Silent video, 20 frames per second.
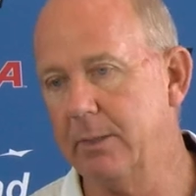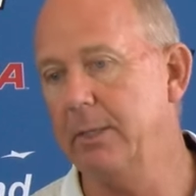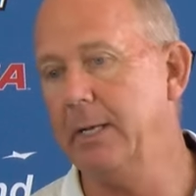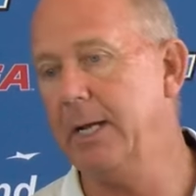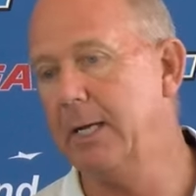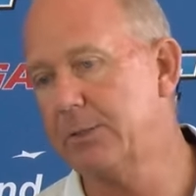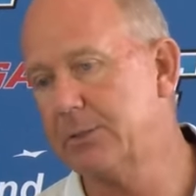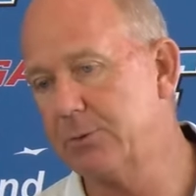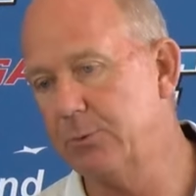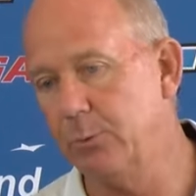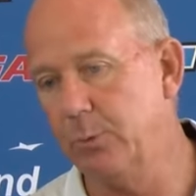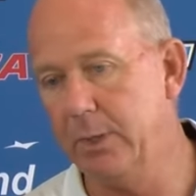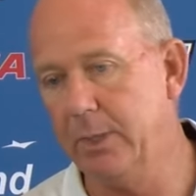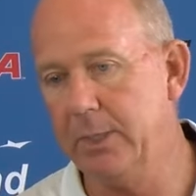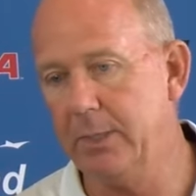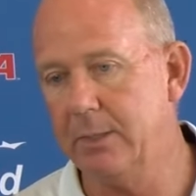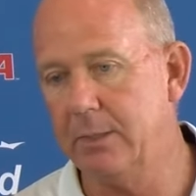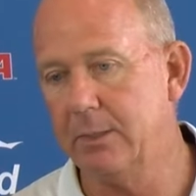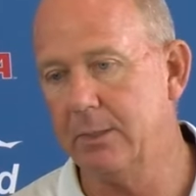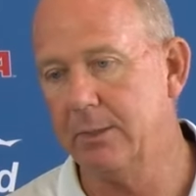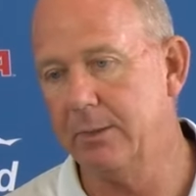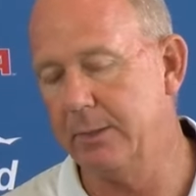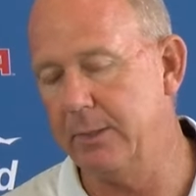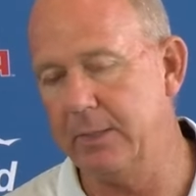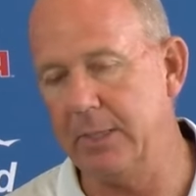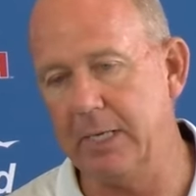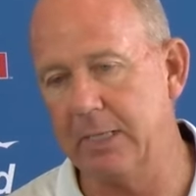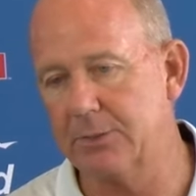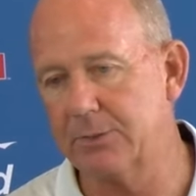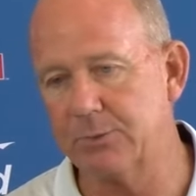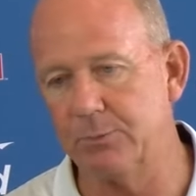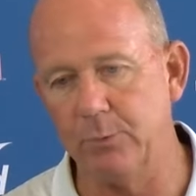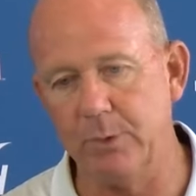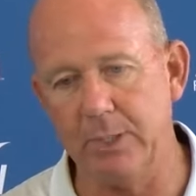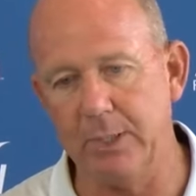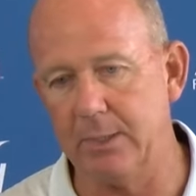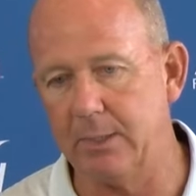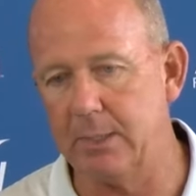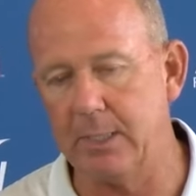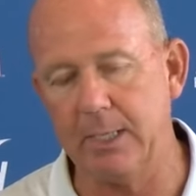the next week, the next
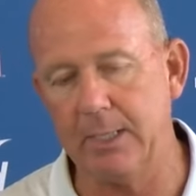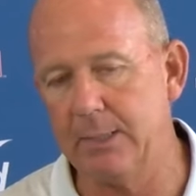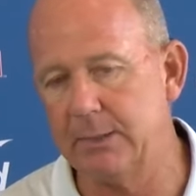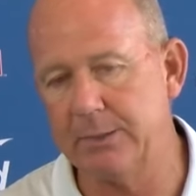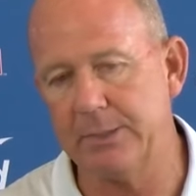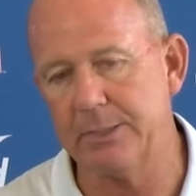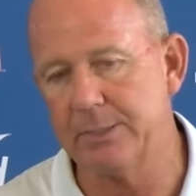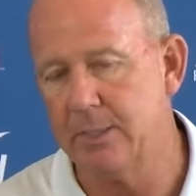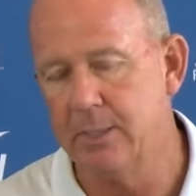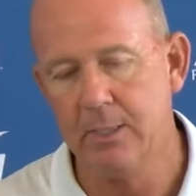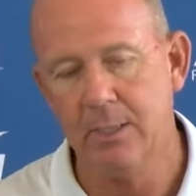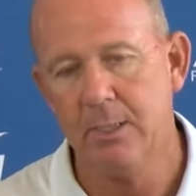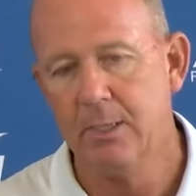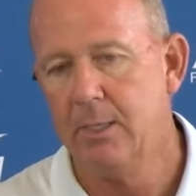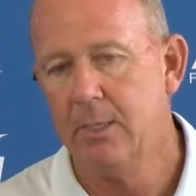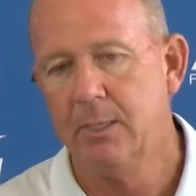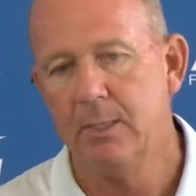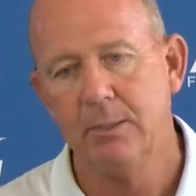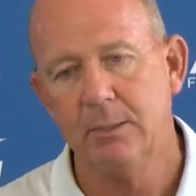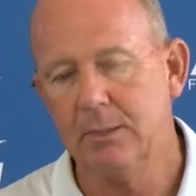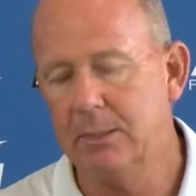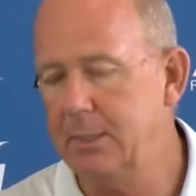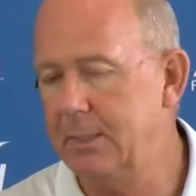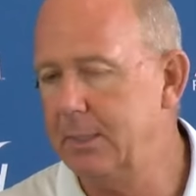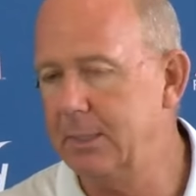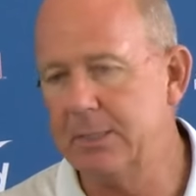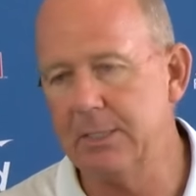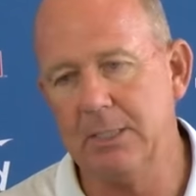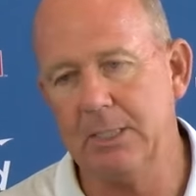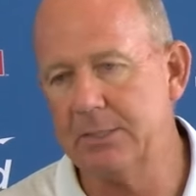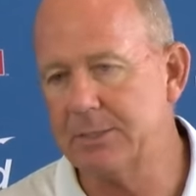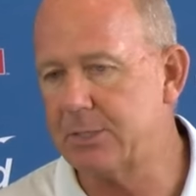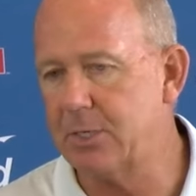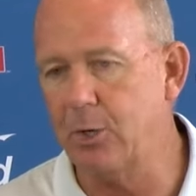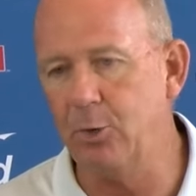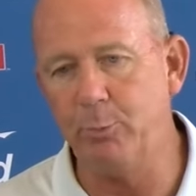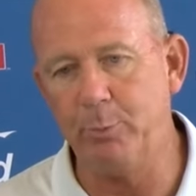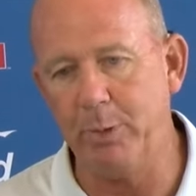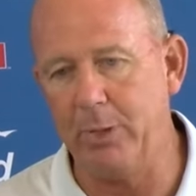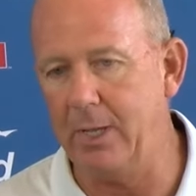week. I just let's
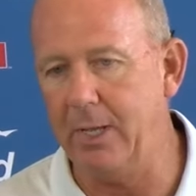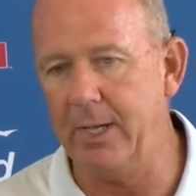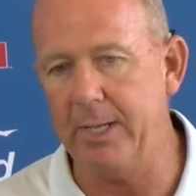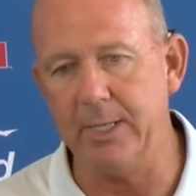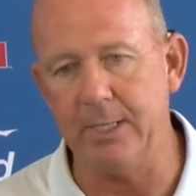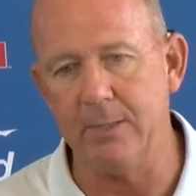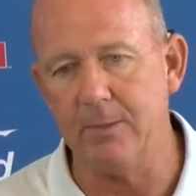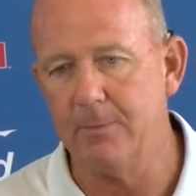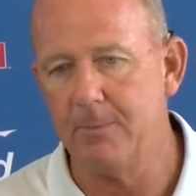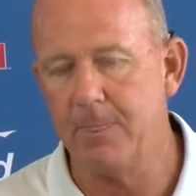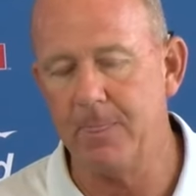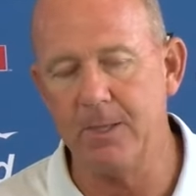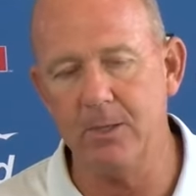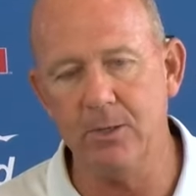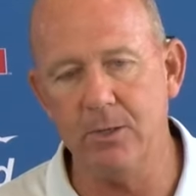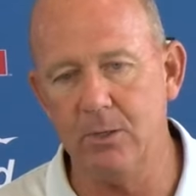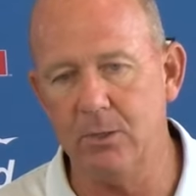go play. You